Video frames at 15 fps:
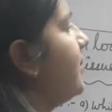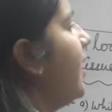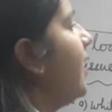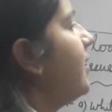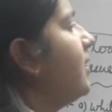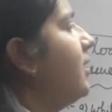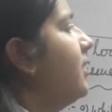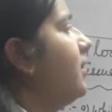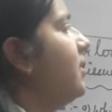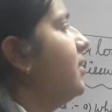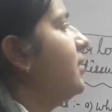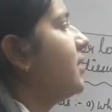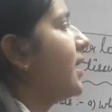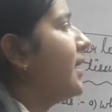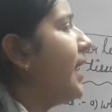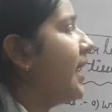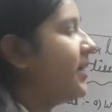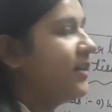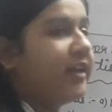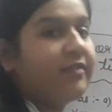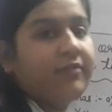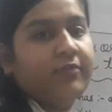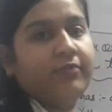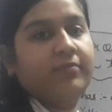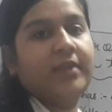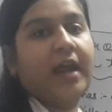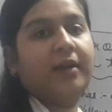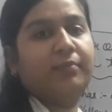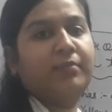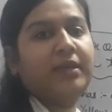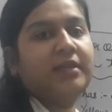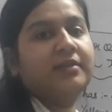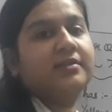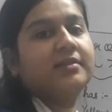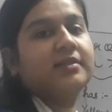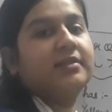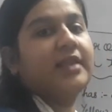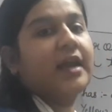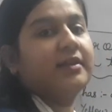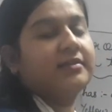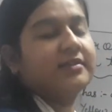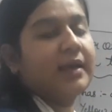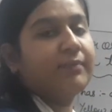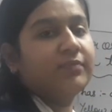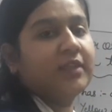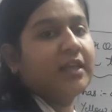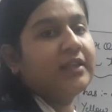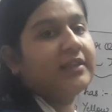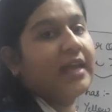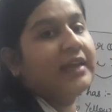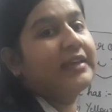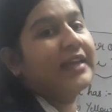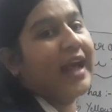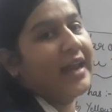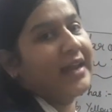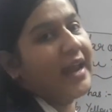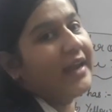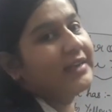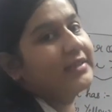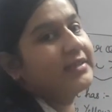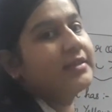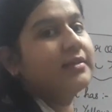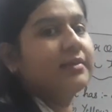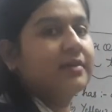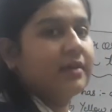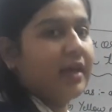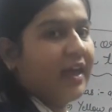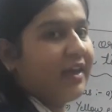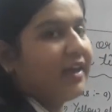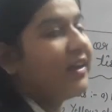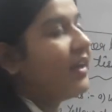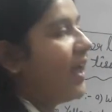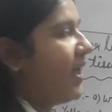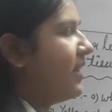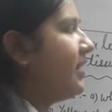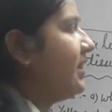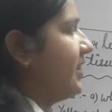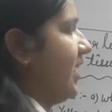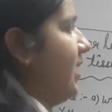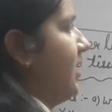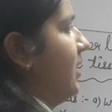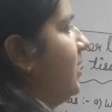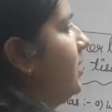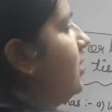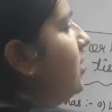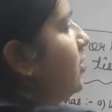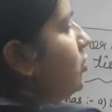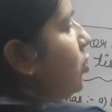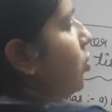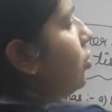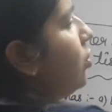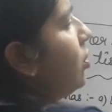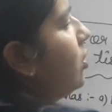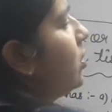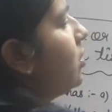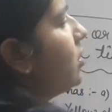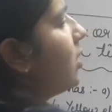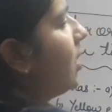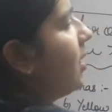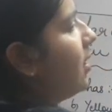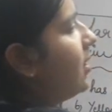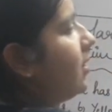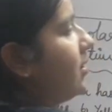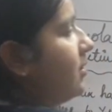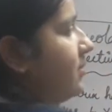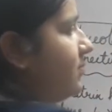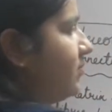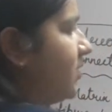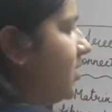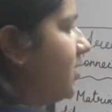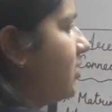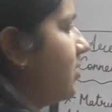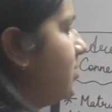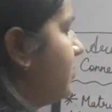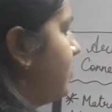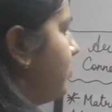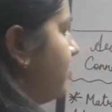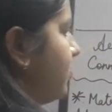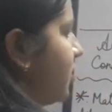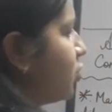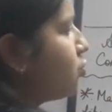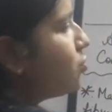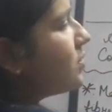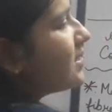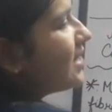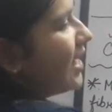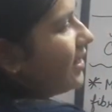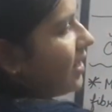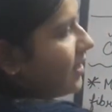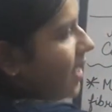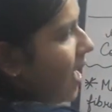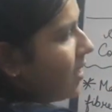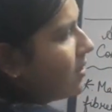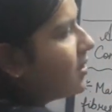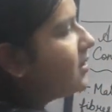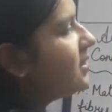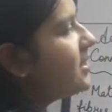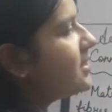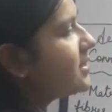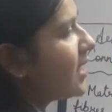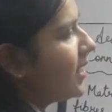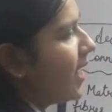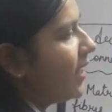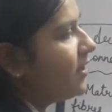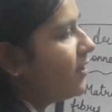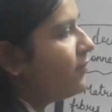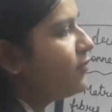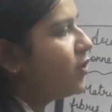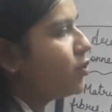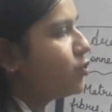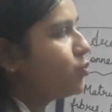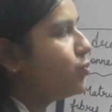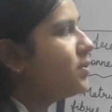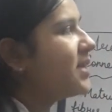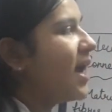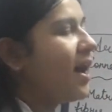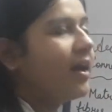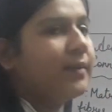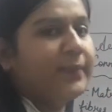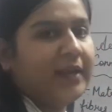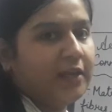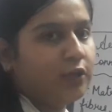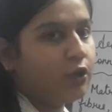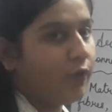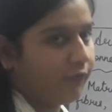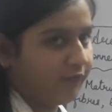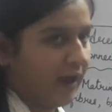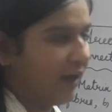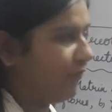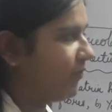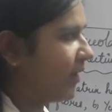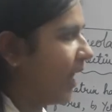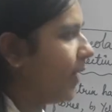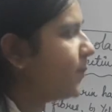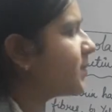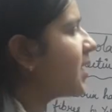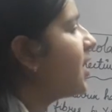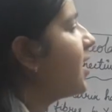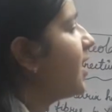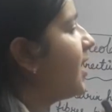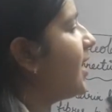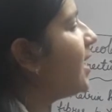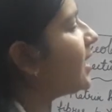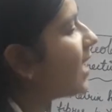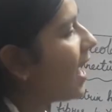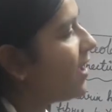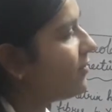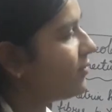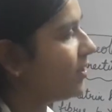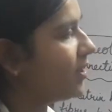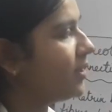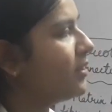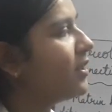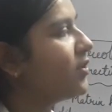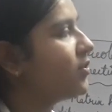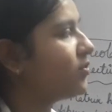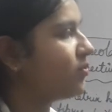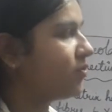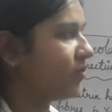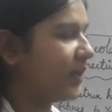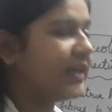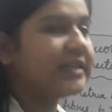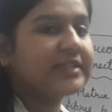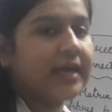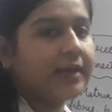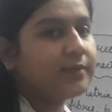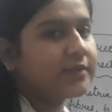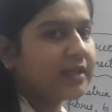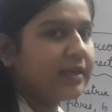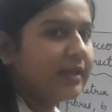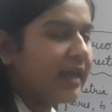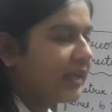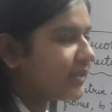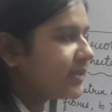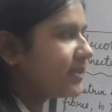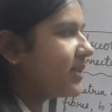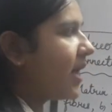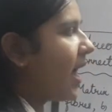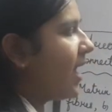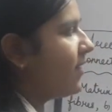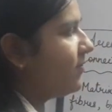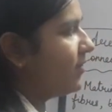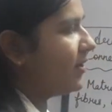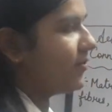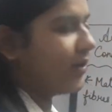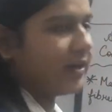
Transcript: that connective, that means that something that connects anything. So the tissues that are under these connective tissues are mainly of 5 types. Here I have written the 3 types. Next I will